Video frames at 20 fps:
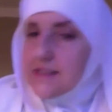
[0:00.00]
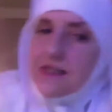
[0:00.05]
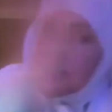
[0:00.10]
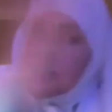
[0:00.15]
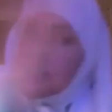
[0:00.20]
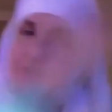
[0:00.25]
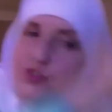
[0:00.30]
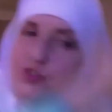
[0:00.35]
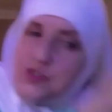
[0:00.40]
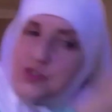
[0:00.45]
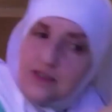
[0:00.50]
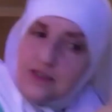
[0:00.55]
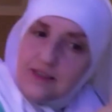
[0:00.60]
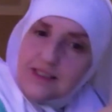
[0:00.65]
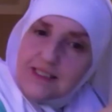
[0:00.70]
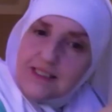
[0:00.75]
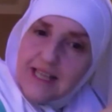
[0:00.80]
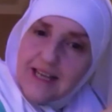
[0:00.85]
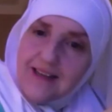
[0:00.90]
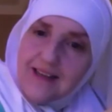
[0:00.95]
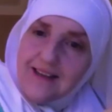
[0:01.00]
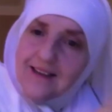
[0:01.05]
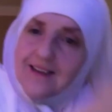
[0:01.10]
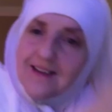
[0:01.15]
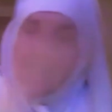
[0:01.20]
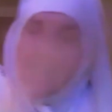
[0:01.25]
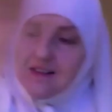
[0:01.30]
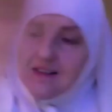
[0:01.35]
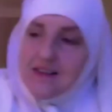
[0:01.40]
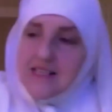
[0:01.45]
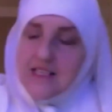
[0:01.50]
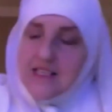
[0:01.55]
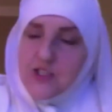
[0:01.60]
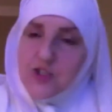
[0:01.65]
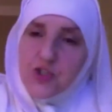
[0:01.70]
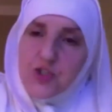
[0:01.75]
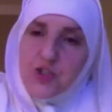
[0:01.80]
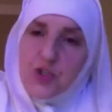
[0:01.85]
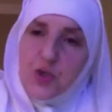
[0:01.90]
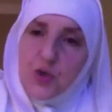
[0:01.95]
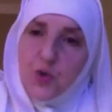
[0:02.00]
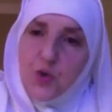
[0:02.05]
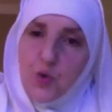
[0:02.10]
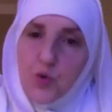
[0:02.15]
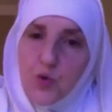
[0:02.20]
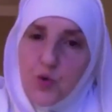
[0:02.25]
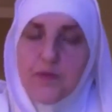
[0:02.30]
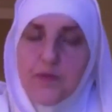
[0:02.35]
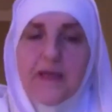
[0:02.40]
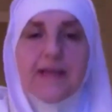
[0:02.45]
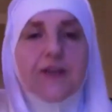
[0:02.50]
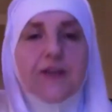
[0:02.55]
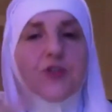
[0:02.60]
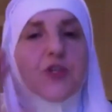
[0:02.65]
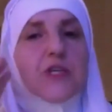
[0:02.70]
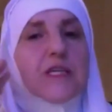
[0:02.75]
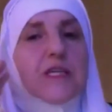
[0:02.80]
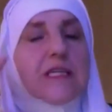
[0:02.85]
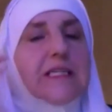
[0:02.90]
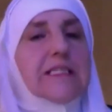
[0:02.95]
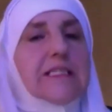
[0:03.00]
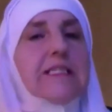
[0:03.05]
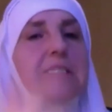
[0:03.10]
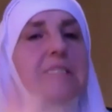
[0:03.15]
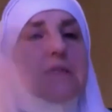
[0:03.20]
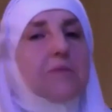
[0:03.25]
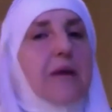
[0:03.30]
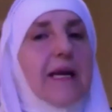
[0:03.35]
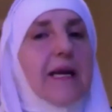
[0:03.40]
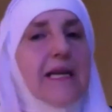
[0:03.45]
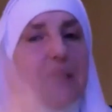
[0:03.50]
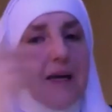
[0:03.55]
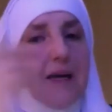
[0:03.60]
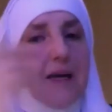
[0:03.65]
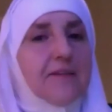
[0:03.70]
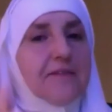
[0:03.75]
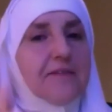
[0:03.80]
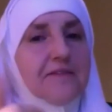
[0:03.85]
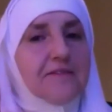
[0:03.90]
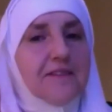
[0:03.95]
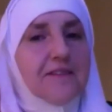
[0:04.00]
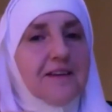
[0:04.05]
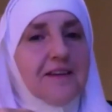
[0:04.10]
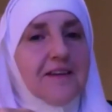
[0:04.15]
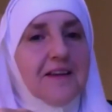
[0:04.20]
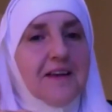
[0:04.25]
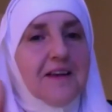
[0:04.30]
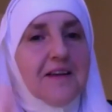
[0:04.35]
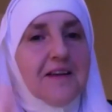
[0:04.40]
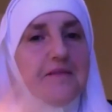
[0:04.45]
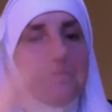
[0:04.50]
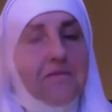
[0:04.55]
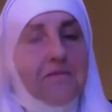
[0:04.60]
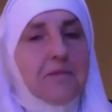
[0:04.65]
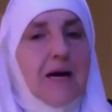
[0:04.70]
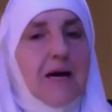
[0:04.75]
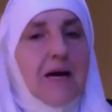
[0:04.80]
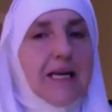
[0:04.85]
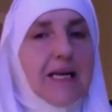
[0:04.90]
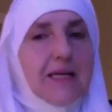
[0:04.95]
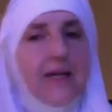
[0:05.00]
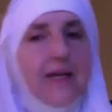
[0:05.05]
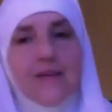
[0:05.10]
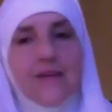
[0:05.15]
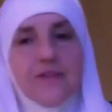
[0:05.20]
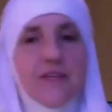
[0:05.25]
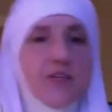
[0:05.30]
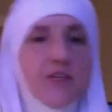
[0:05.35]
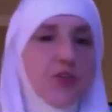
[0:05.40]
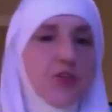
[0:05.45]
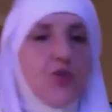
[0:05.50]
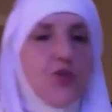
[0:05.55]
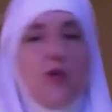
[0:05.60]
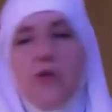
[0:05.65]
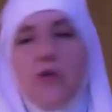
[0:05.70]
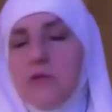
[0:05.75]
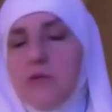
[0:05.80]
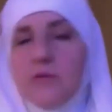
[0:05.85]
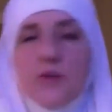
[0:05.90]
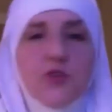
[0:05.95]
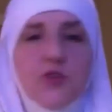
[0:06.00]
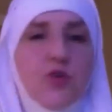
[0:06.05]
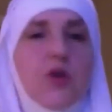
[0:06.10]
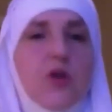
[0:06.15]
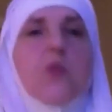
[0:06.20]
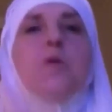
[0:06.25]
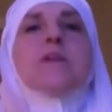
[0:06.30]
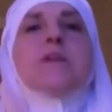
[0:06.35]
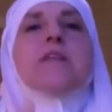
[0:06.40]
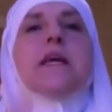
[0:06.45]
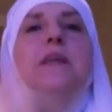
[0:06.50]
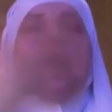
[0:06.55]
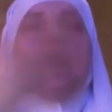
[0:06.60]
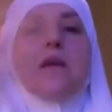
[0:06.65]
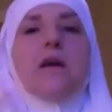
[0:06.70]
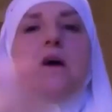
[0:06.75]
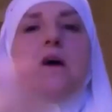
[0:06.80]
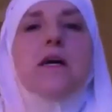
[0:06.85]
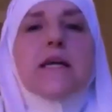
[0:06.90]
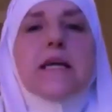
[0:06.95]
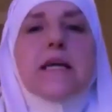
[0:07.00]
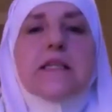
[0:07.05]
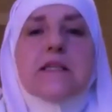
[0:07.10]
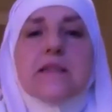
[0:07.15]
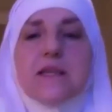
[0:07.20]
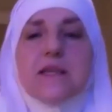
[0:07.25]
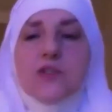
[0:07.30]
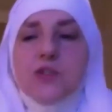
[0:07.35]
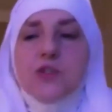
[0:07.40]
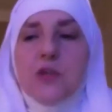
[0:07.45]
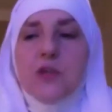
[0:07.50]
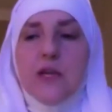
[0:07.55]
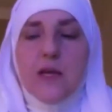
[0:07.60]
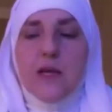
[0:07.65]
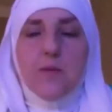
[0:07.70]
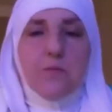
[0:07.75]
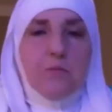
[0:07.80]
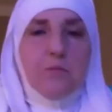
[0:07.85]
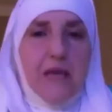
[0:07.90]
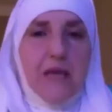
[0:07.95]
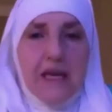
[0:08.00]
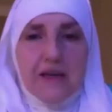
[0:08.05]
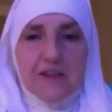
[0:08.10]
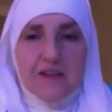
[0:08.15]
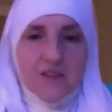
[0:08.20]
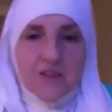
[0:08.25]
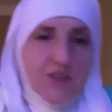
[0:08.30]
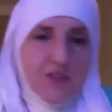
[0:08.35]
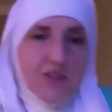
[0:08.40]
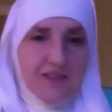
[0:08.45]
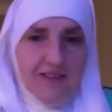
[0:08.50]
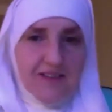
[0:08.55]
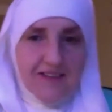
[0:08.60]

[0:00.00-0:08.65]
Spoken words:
there is the day. This group, because this is my life. My life is almost always, and Allah created us in pairs.